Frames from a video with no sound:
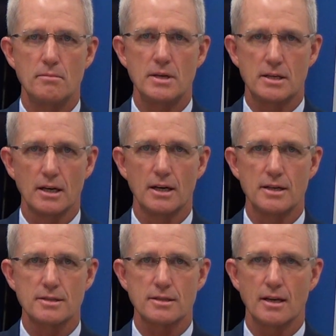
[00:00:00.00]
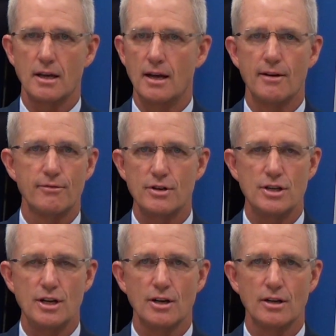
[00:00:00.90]
because every
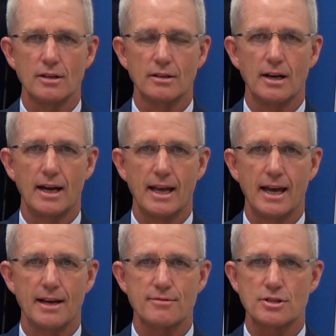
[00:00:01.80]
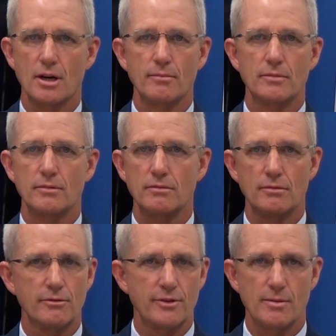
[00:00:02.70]
year I have some
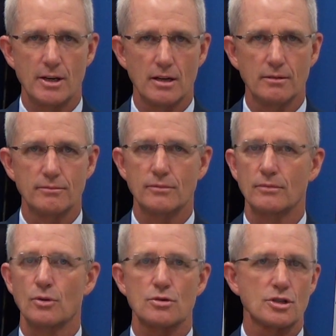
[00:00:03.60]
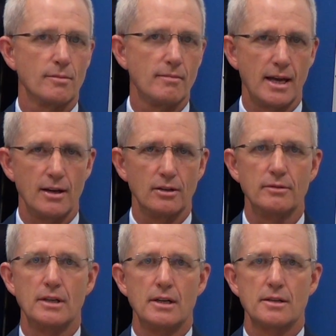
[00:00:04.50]
female, some
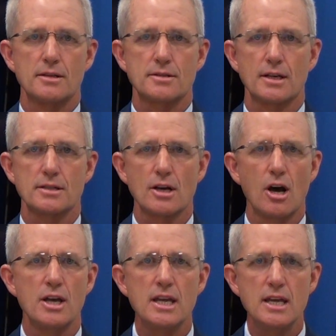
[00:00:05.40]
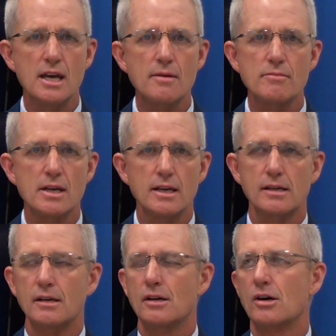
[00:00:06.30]
male that says, "Oh, he hit
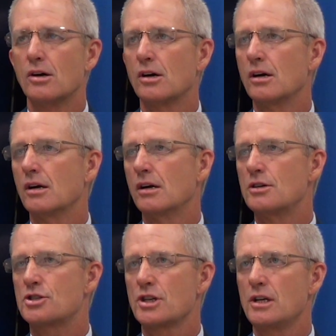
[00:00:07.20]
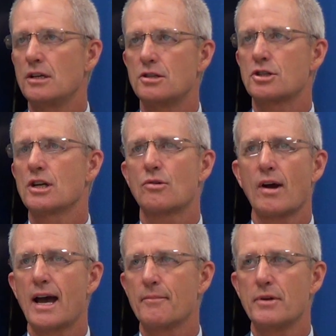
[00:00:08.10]
me," or she
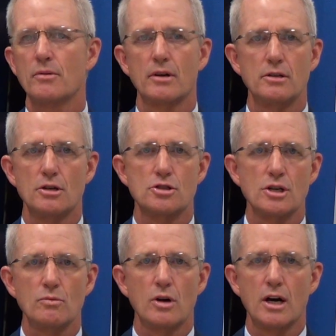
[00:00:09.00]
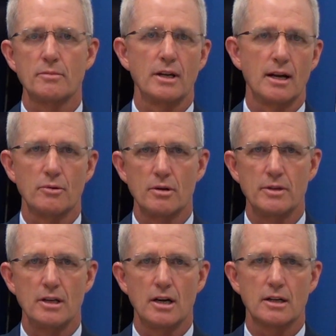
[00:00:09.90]
grabbed me when, she hugged me and I don't want
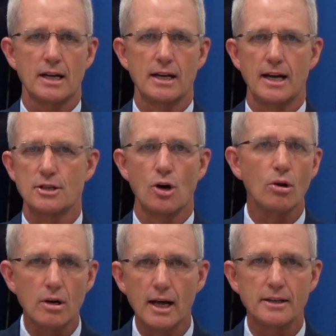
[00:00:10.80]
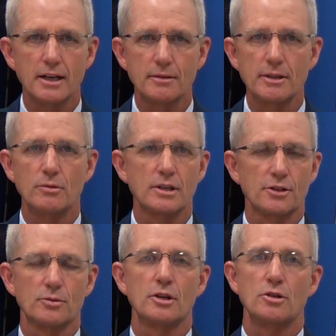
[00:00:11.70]
to be hugged. I told her not to hug me. Well,
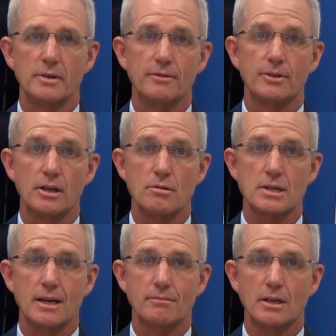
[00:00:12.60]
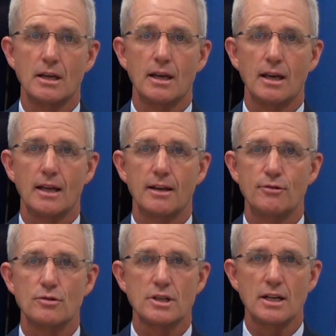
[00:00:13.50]
guess what? You're being videotaped. And if
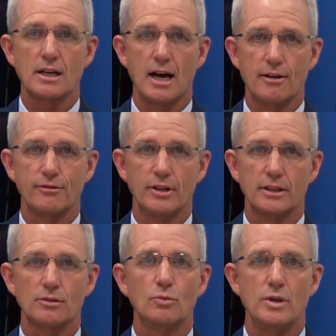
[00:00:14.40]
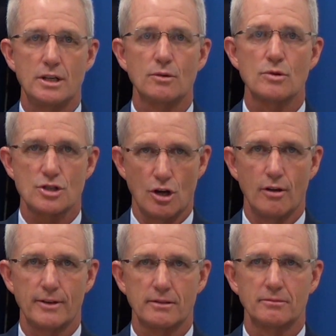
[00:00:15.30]
there's any conflict, we can
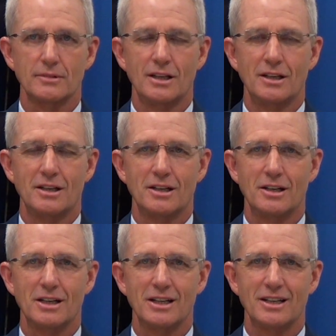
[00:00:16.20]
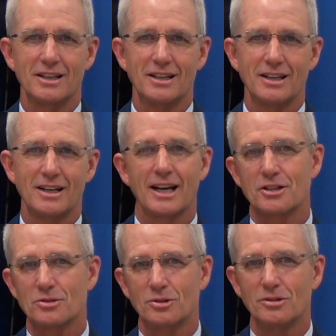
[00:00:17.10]
resolve it. An
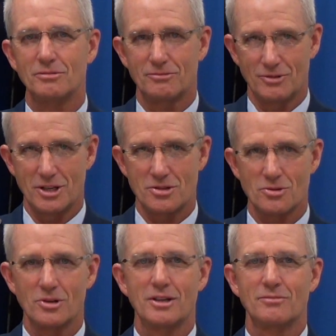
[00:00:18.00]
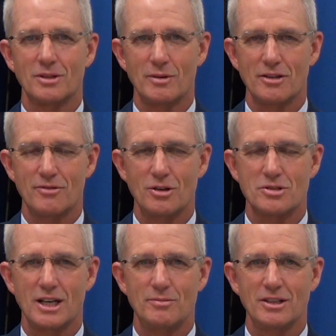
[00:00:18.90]
actual funny story about the
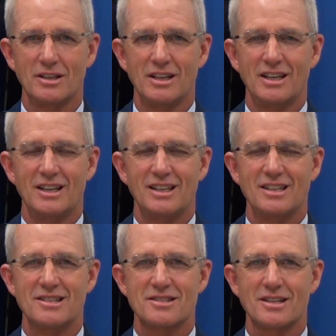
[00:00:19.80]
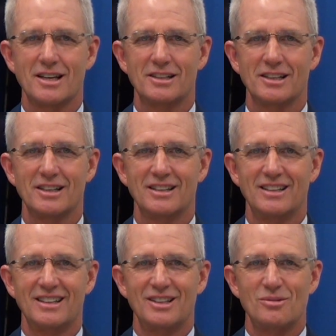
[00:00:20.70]
videotaping is
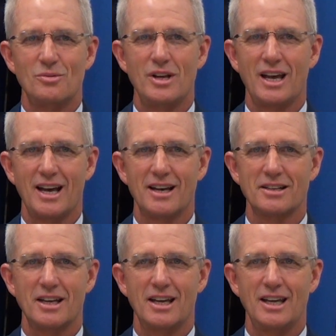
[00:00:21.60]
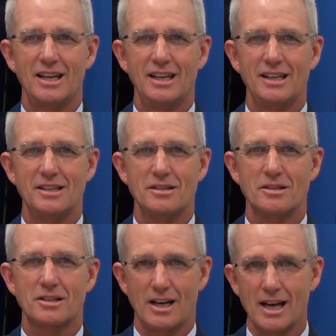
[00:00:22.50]
that we had a
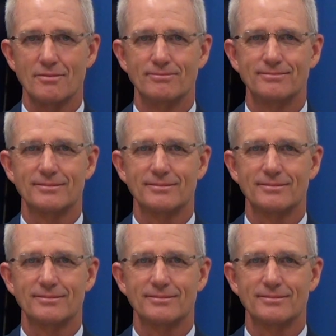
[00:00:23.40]
cadet